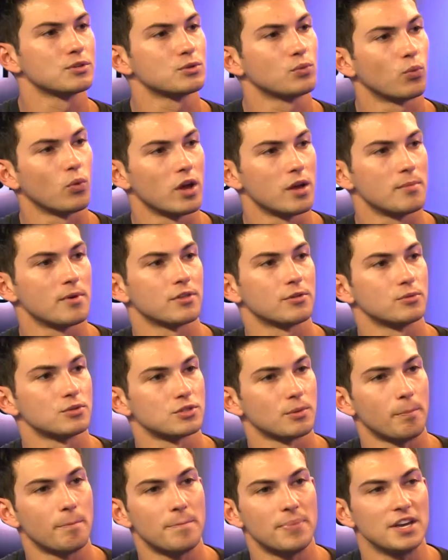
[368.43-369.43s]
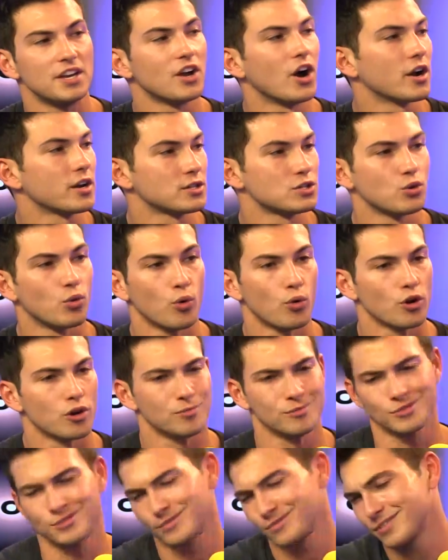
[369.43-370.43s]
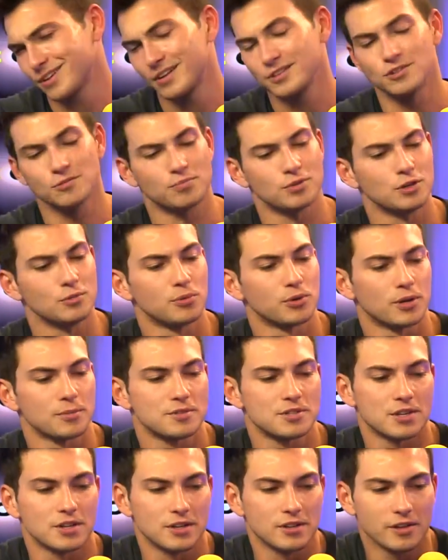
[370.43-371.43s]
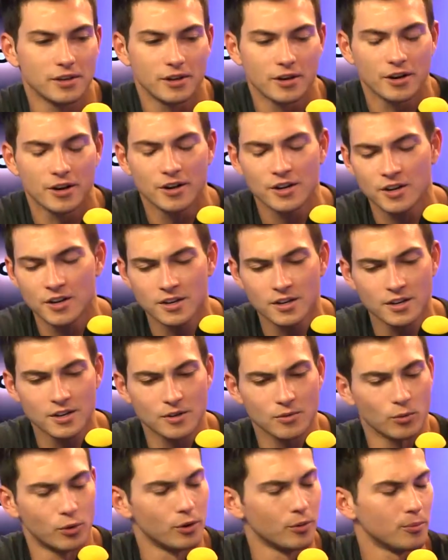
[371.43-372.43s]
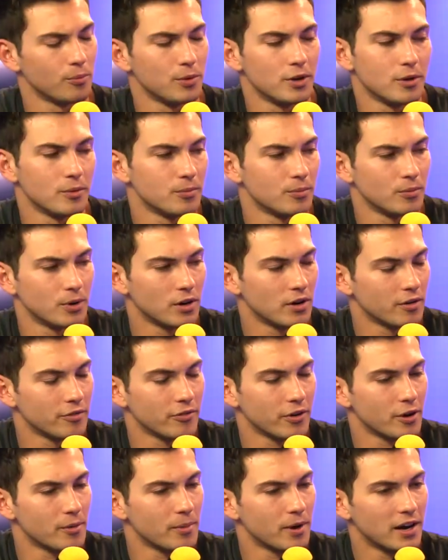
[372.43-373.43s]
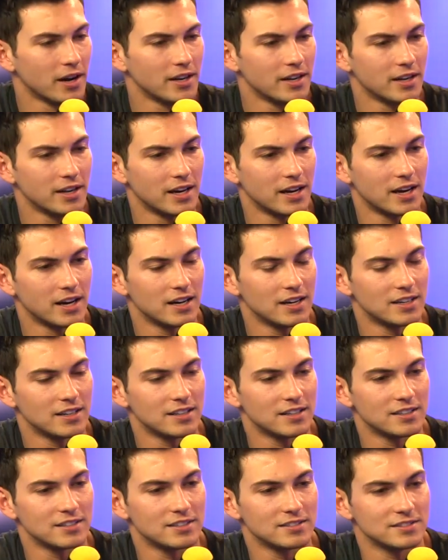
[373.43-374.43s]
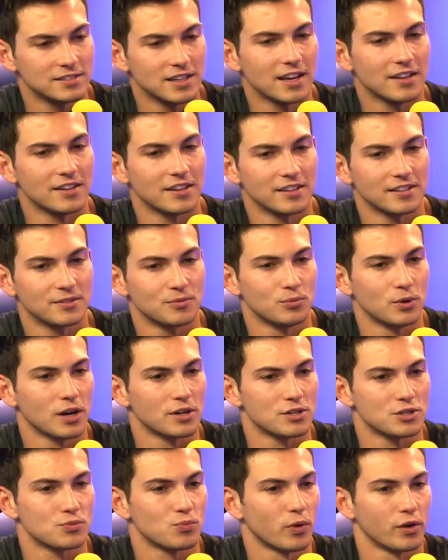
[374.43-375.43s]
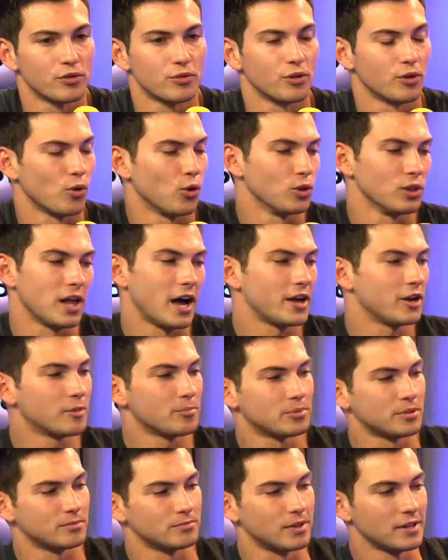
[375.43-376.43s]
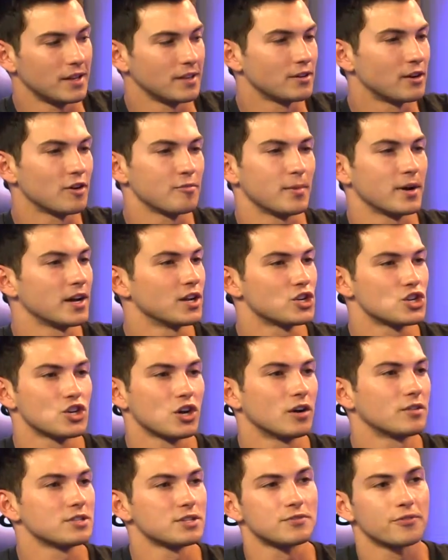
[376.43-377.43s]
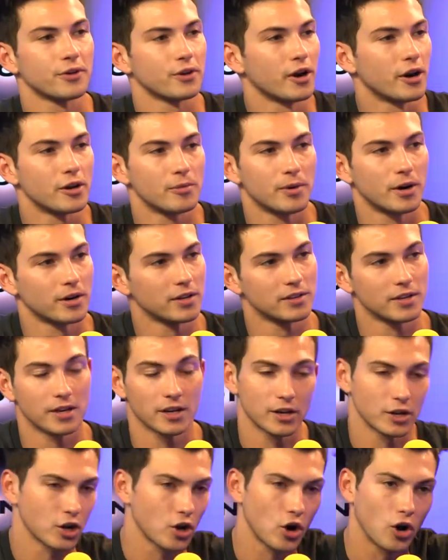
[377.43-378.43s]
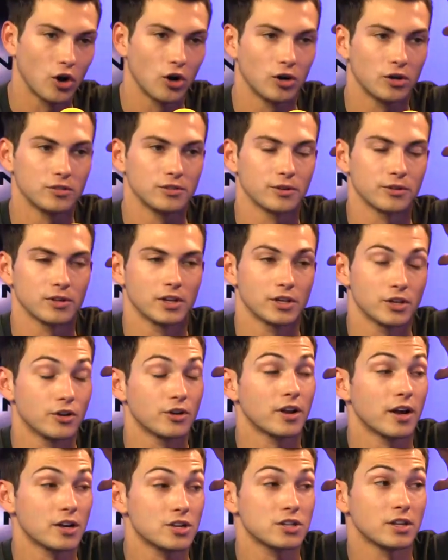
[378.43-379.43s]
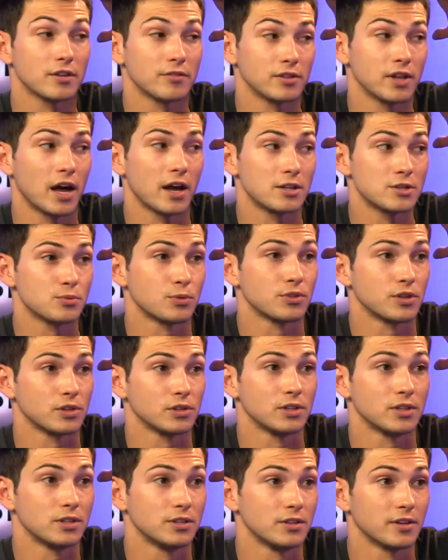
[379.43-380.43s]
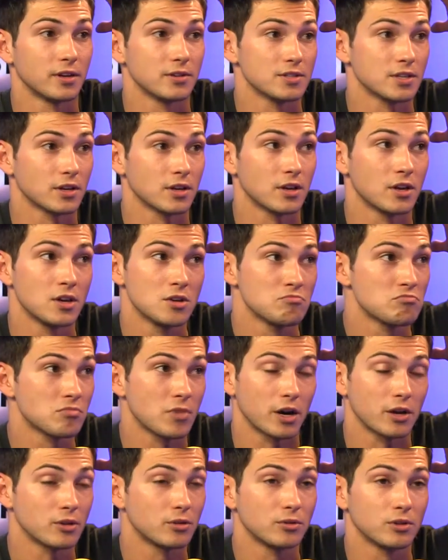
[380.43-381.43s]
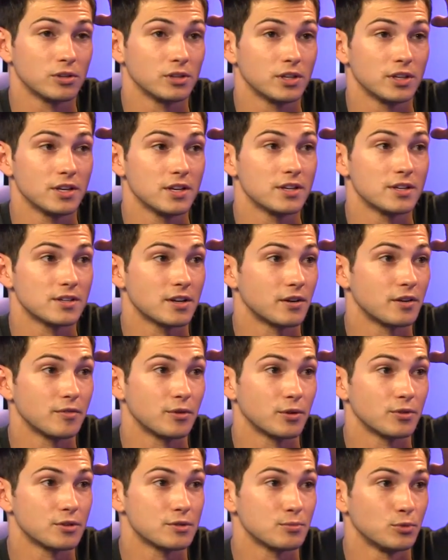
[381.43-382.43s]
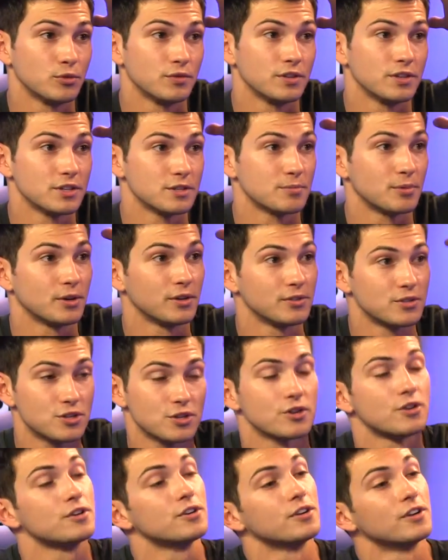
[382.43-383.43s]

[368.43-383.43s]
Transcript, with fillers: in Weymouth. It was a big auditorium. There's tons of people. I'm sitting there, me and a friend of mine, and uh, yeah, like I just went through the whole lineup and handed off my headshot and just forgot about it. And then I got oh a call. And they were like, "You're gonna actually have lines with the lead." And I was like, "I don't know who the lead is. I don't even know what this movie is, but sure."